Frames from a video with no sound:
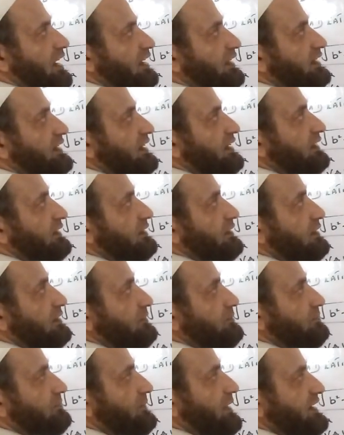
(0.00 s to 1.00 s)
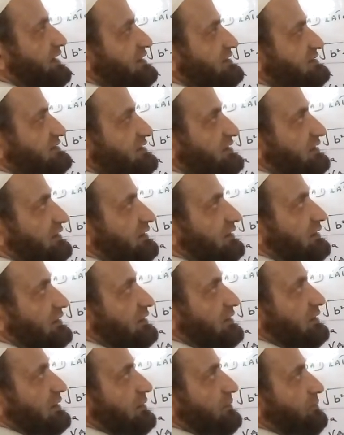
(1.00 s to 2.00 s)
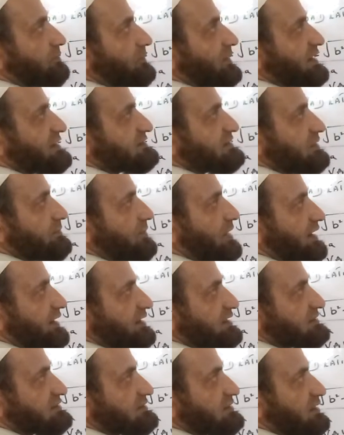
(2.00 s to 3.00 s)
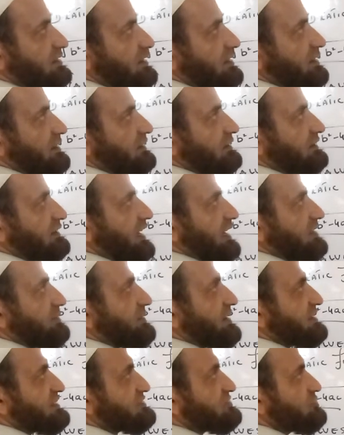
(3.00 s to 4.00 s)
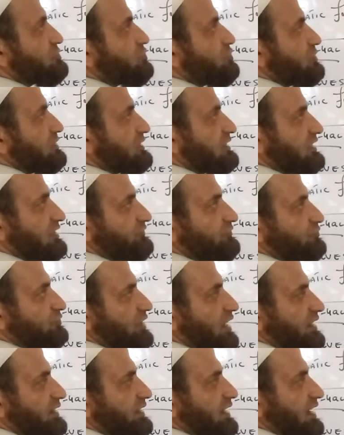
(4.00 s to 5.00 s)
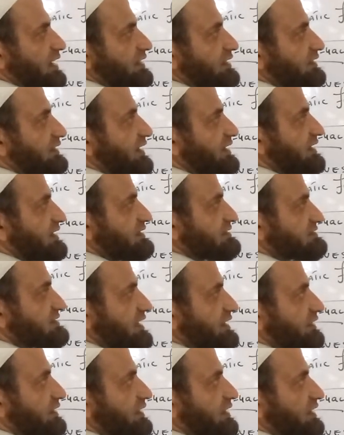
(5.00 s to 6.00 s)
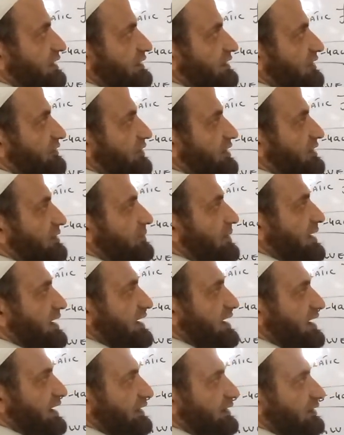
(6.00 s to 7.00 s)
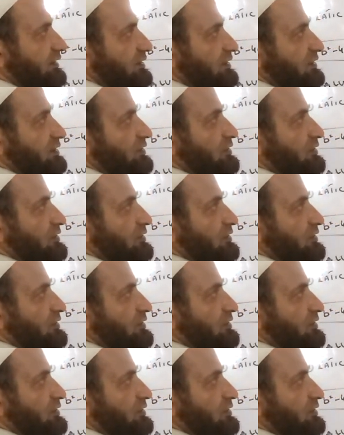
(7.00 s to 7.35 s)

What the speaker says: Again minus 3 plus and minus 9 minus 0 give you 9 under radical sign divided by 8